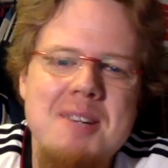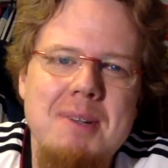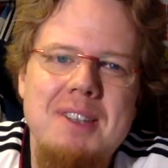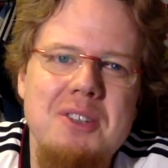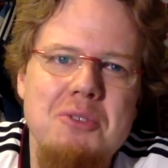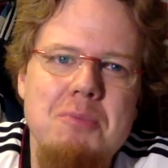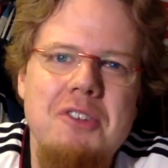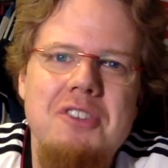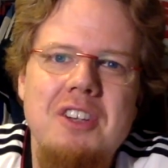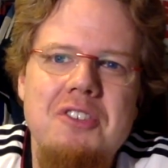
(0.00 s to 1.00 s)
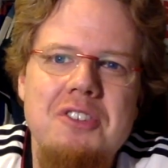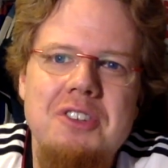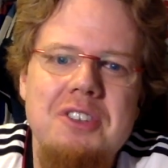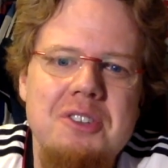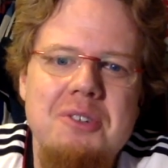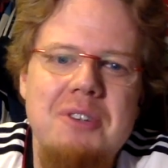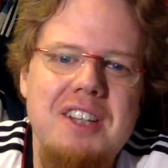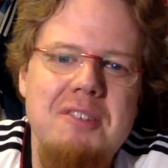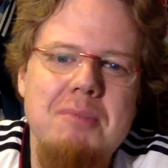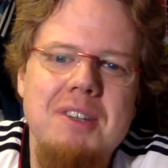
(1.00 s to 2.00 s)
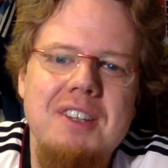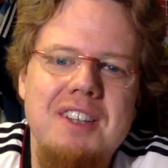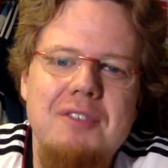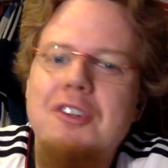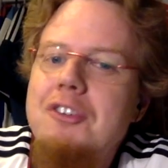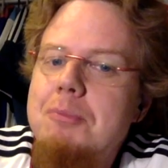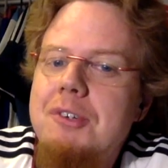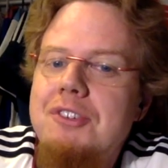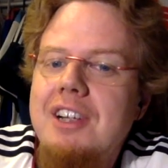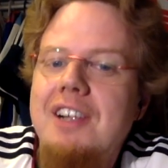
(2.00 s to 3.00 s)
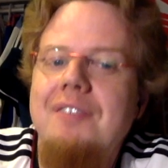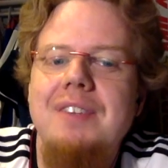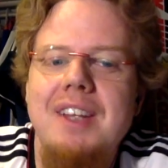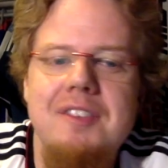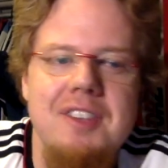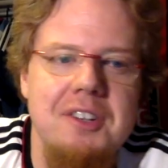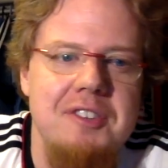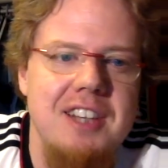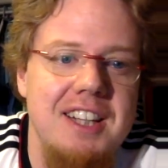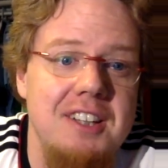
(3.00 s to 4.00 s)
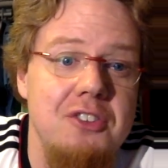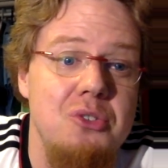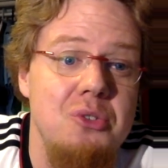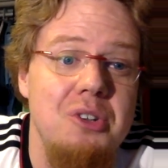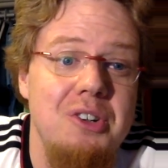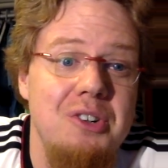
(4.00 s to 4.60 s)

But you know, Brazil is not that great, but France Brazil, that sounds like a true